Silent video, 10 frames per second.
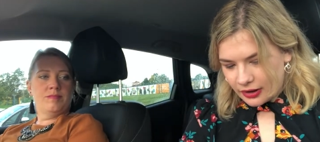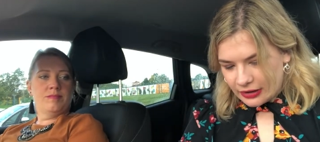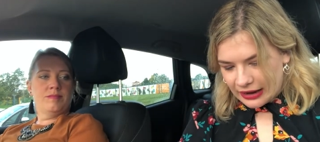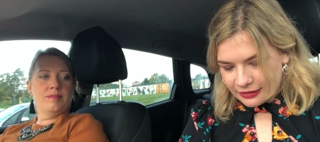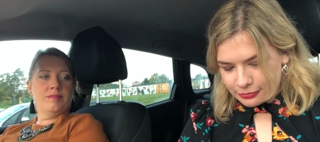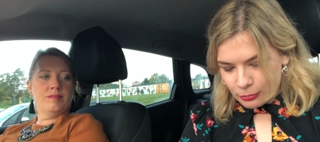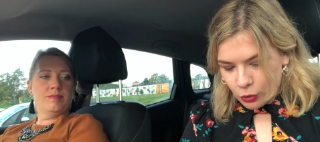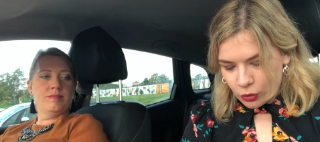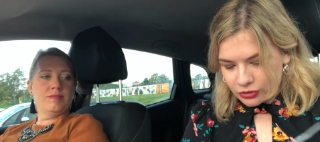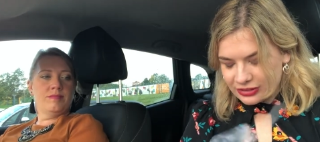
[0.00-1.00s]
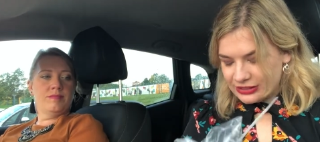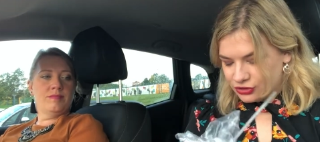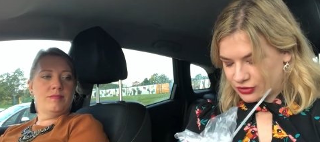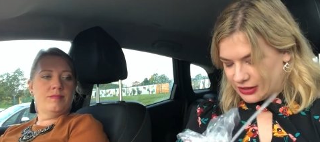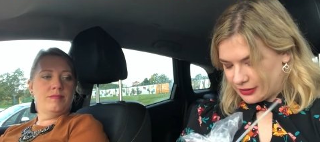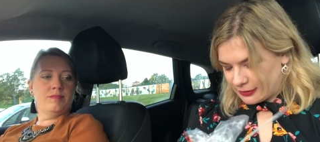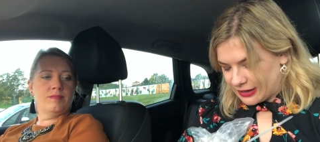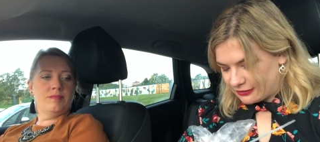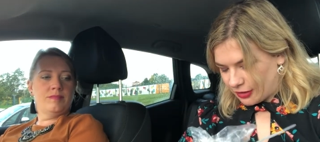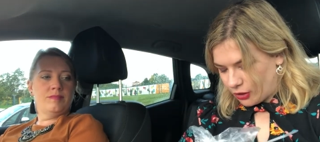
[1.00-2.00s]
Speaker 1: I have more tea tree. I'm going to
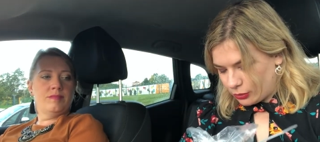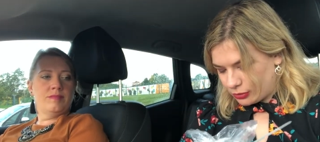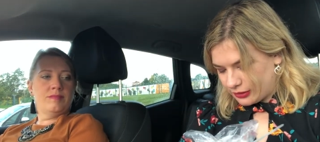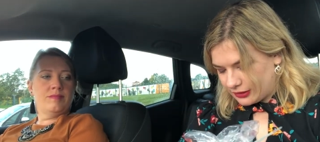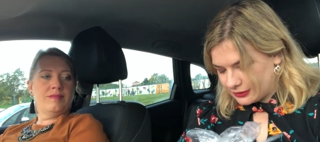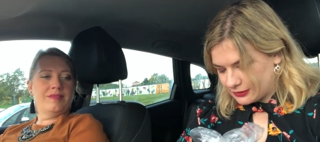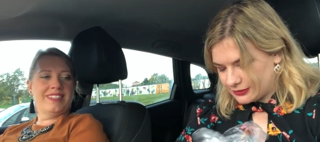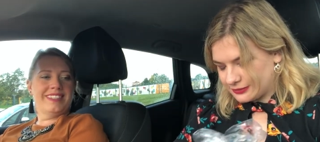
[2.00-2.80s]
have a whole thing.